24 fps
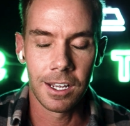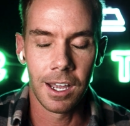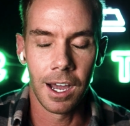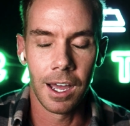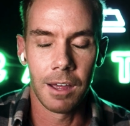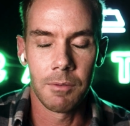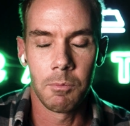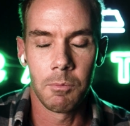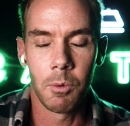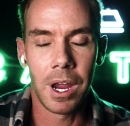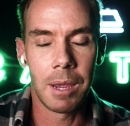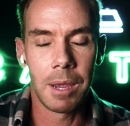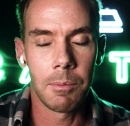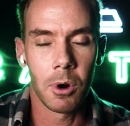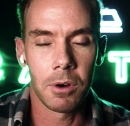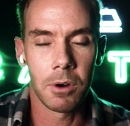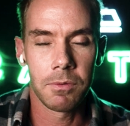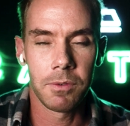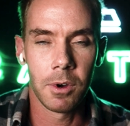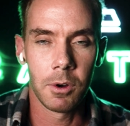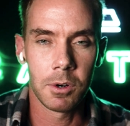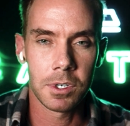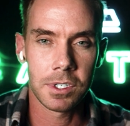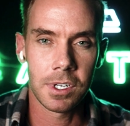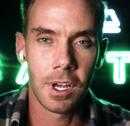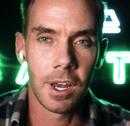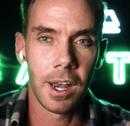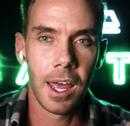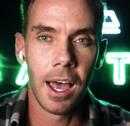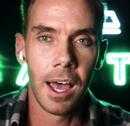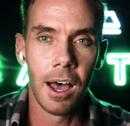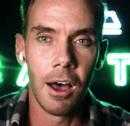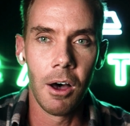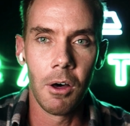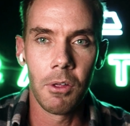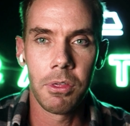got way more focused
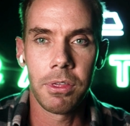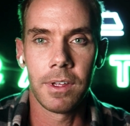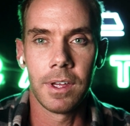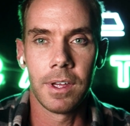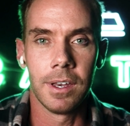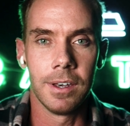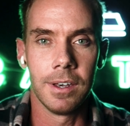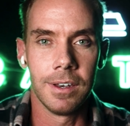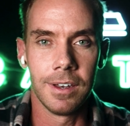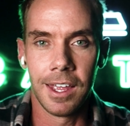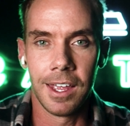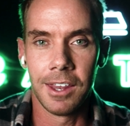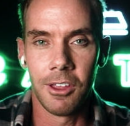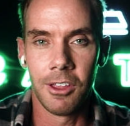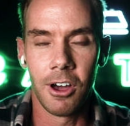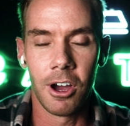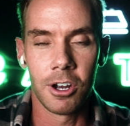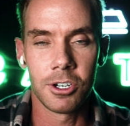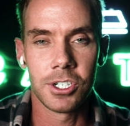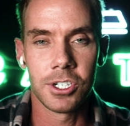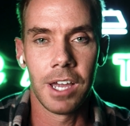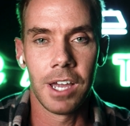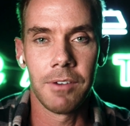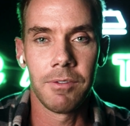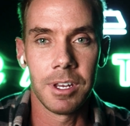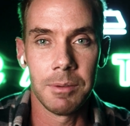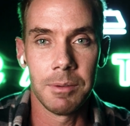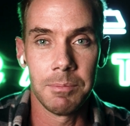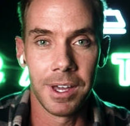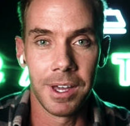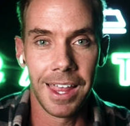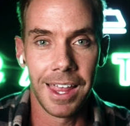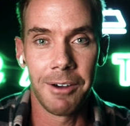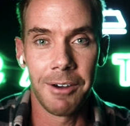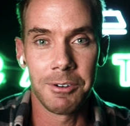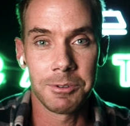on health and, and
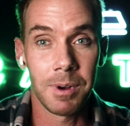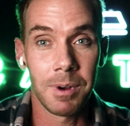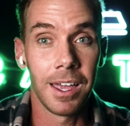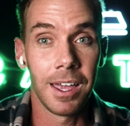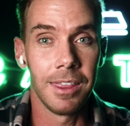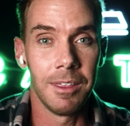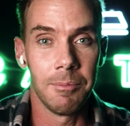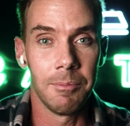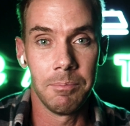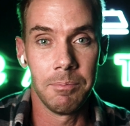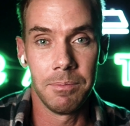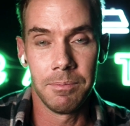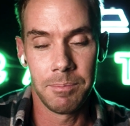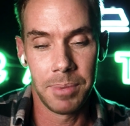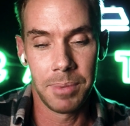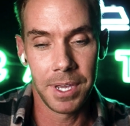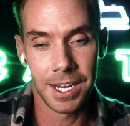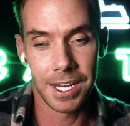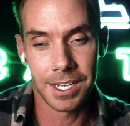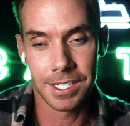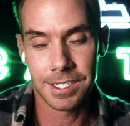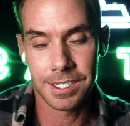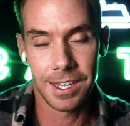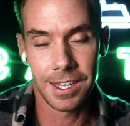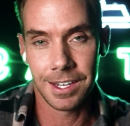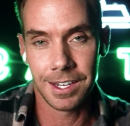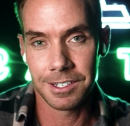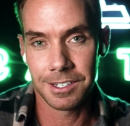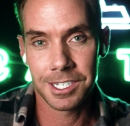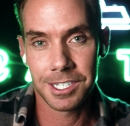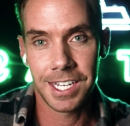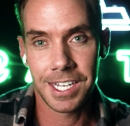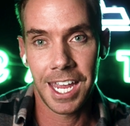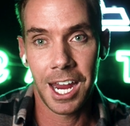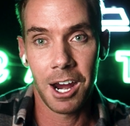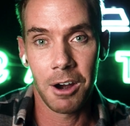longevity. But that was probably the biggest
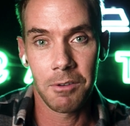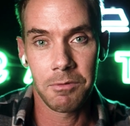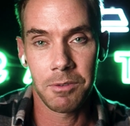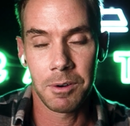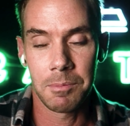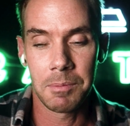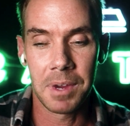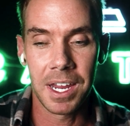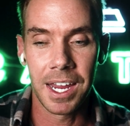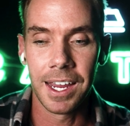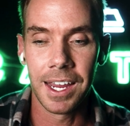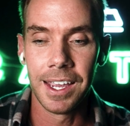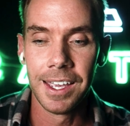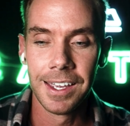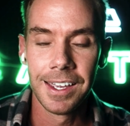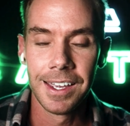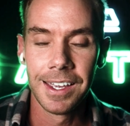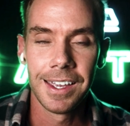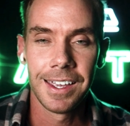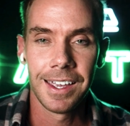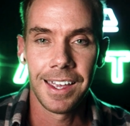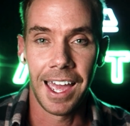like scare for me.